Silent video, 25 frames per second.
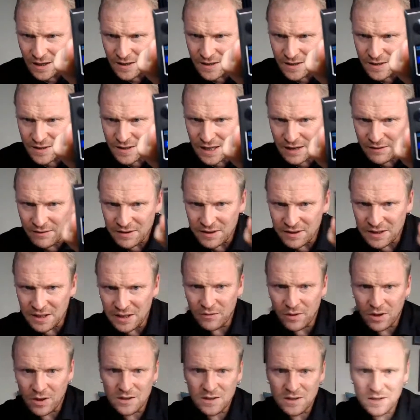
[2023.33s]
70
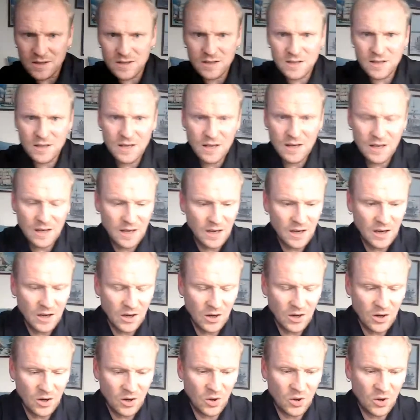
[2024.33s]
watts
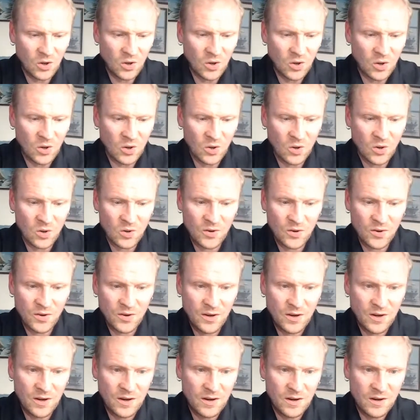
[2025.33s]

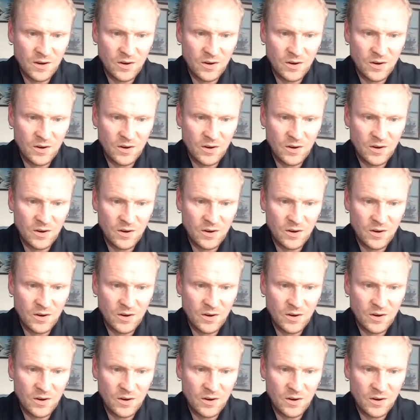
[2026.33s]
on